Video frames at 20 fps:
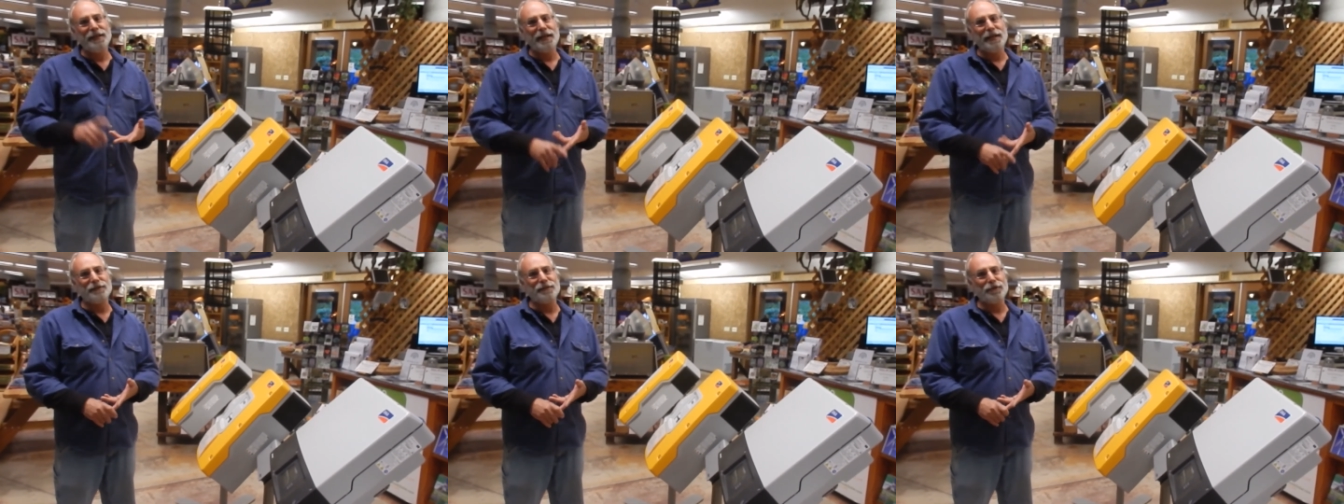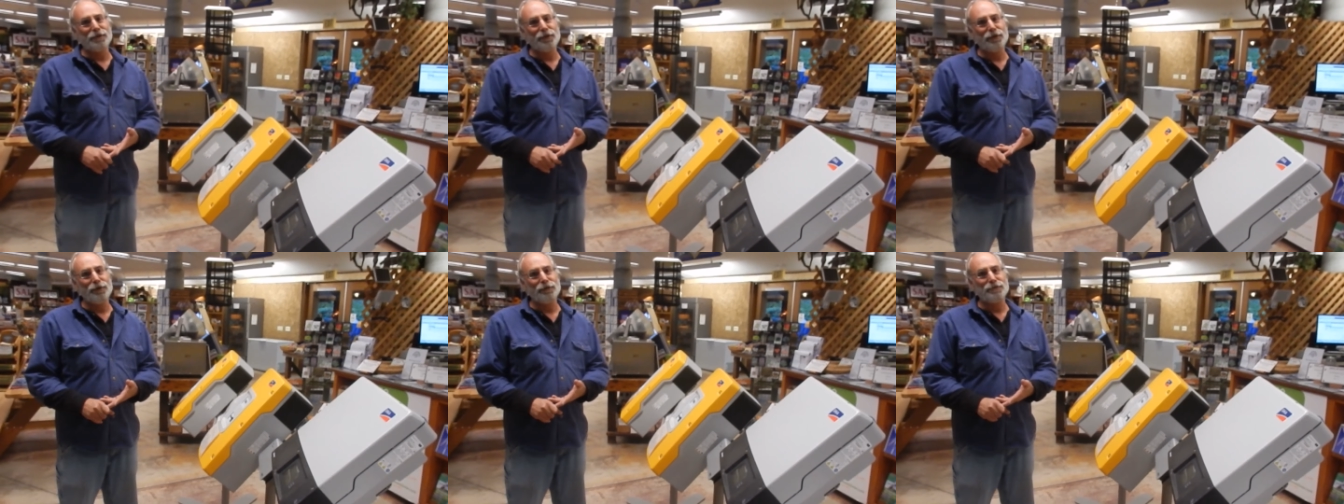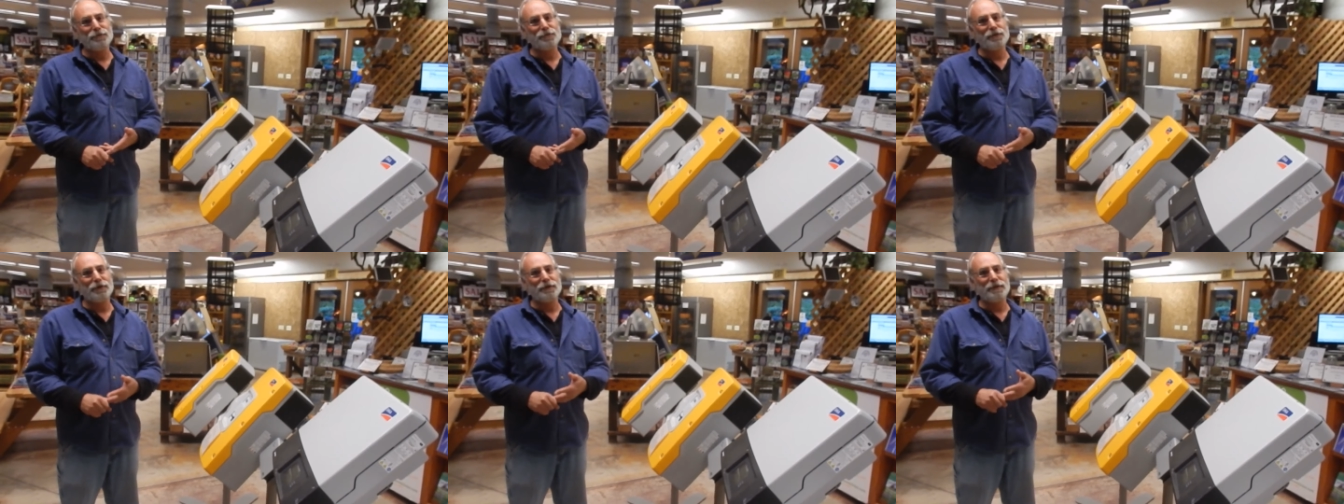and the
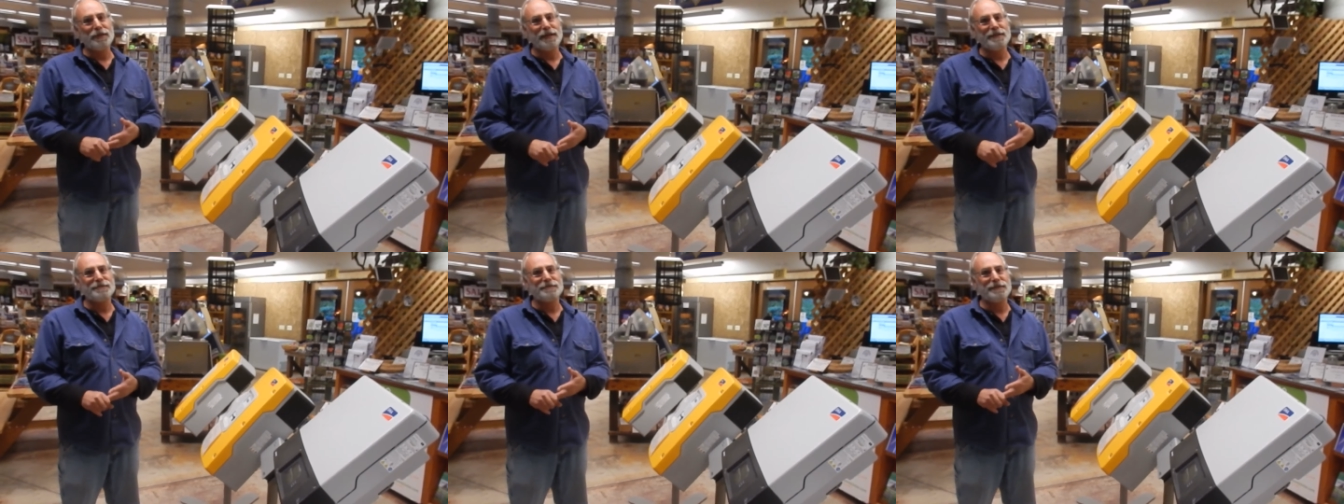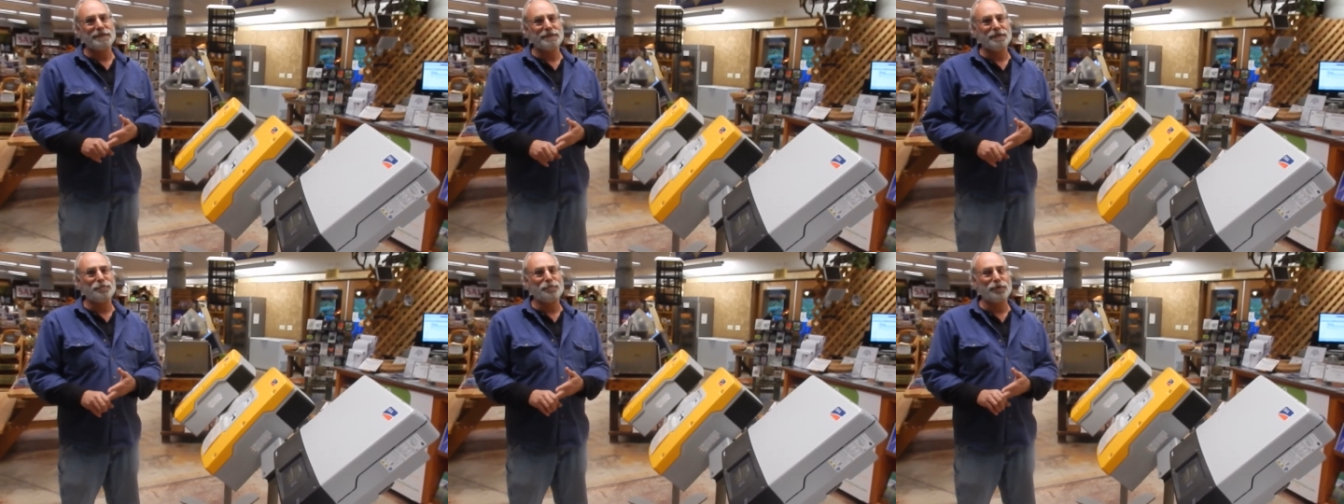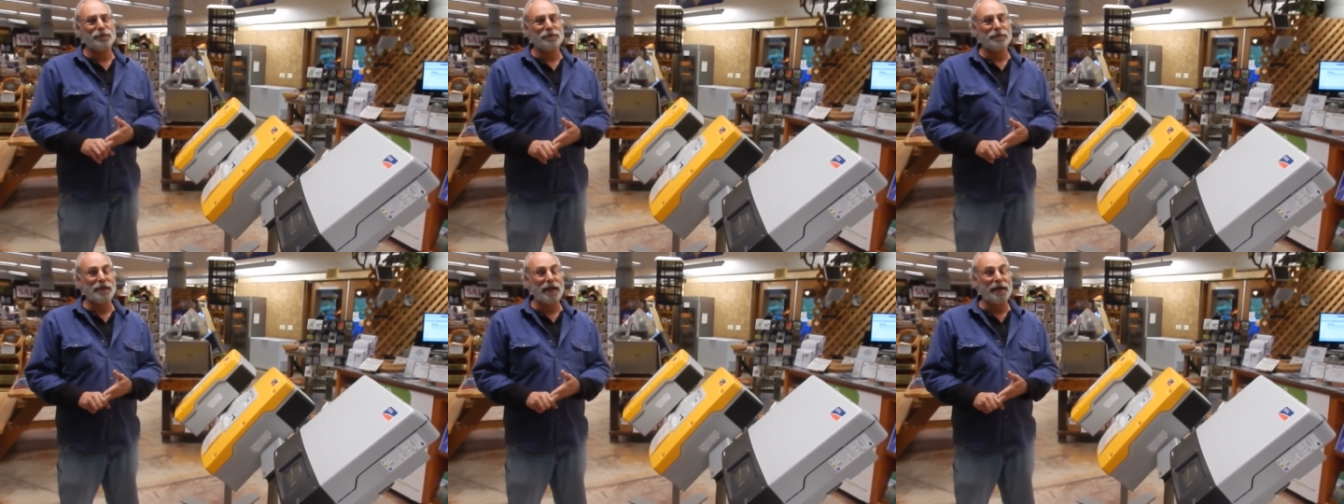loads are less than the
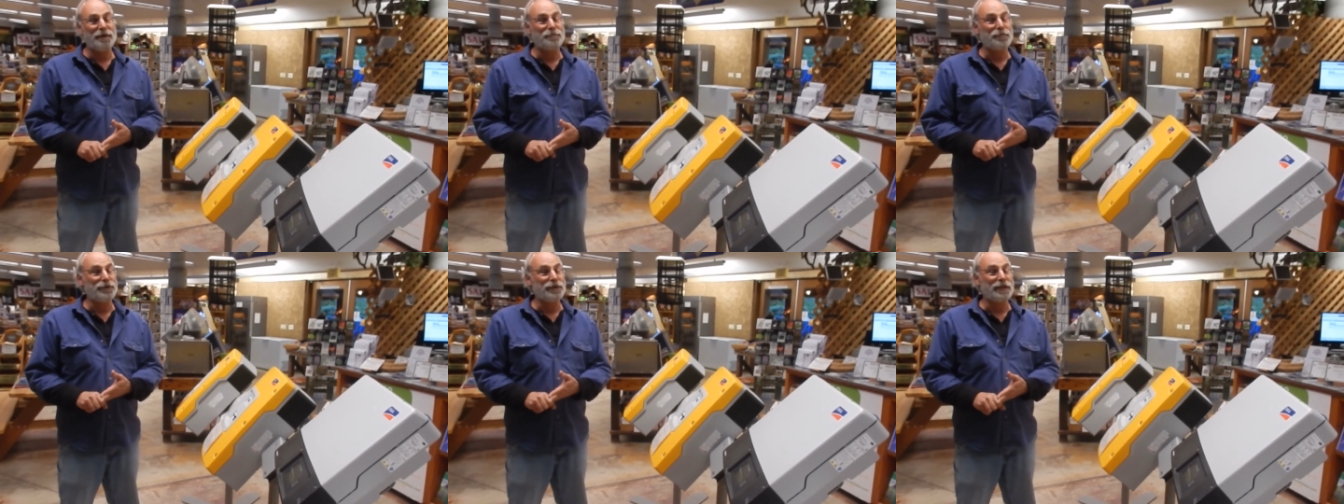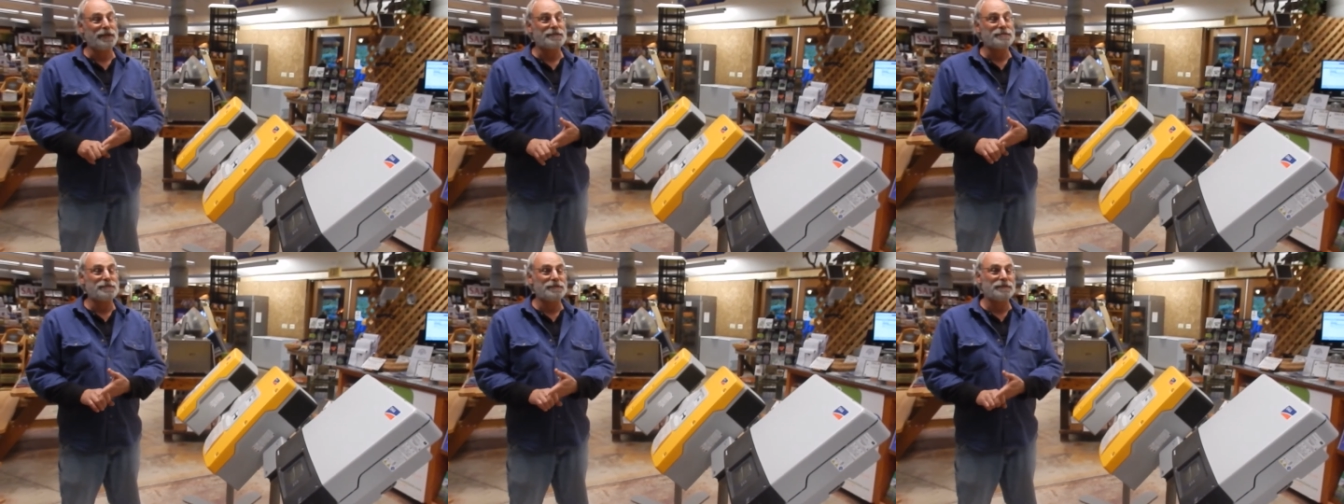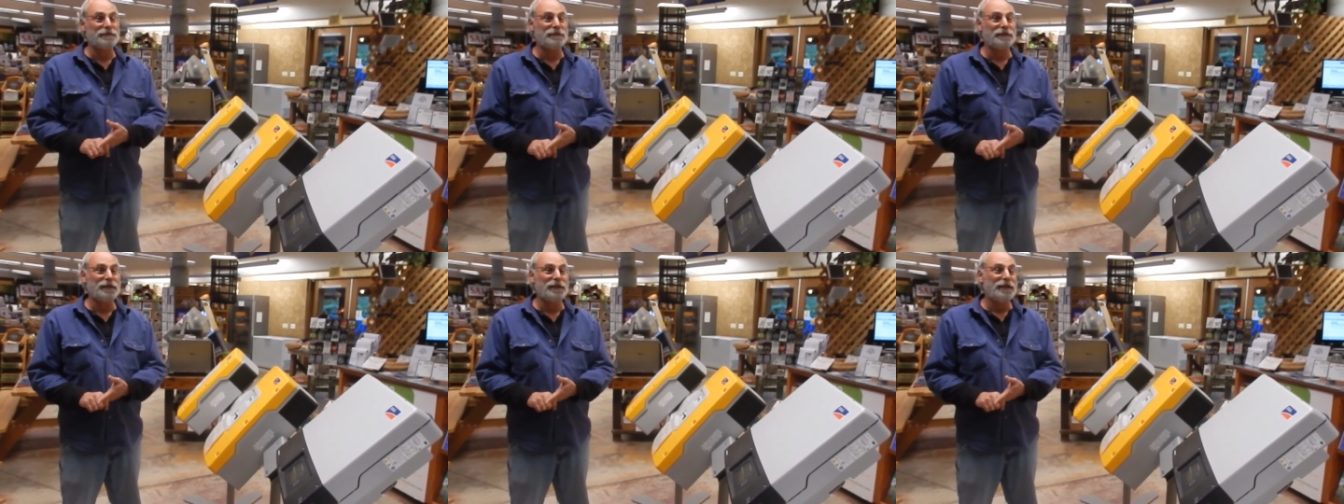line
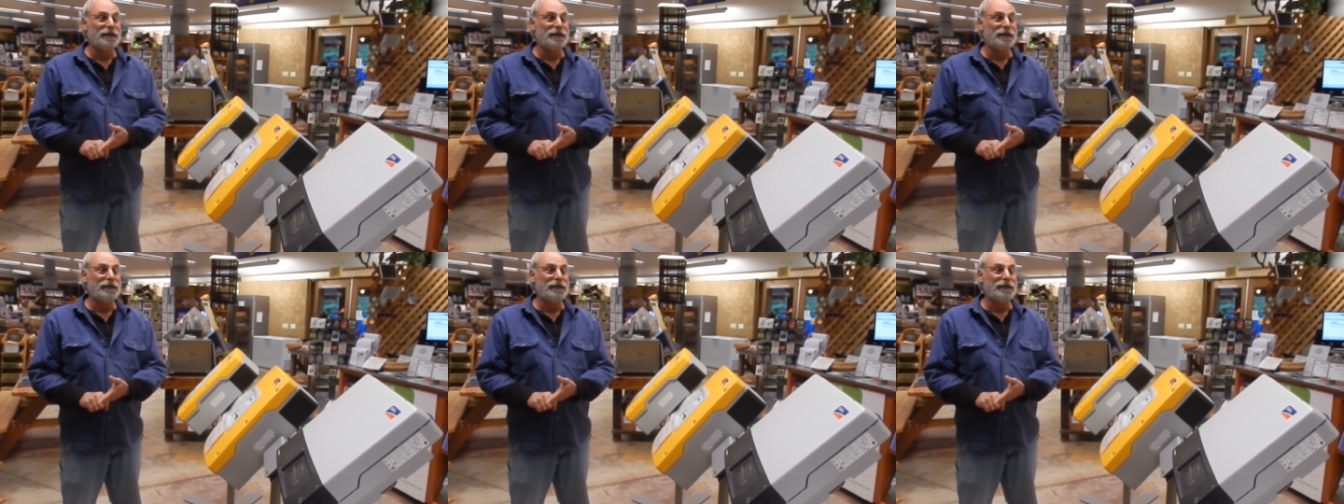production,